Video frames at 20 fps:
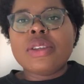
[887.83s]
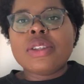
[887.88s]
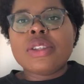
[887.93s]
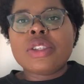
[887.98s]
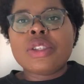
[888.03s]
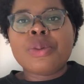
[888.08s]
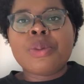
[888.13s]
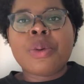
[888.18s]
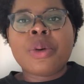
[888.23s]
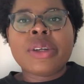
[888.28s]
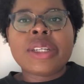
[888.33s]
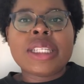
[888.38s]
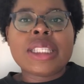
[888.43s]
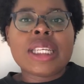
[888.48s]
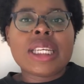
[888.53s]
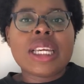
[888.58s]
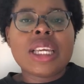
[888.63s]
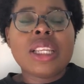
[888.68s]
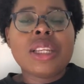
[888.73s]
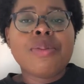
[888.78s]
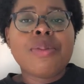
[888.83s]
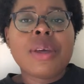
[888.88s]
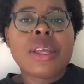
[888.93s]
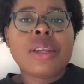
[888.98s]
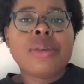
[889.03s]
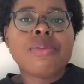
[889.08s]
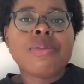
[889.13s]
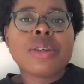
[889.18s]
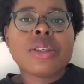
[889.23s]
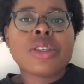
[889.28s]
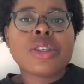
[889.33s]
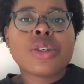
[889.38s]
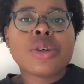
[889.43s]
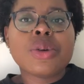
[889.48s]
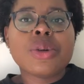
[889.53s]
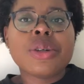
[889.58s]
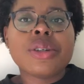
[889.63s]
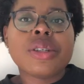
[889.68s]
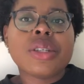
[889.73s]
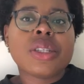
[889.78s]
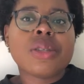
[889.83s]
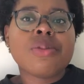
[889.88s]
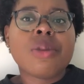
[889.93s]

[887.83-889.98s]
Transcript: supporting the independent bookstores,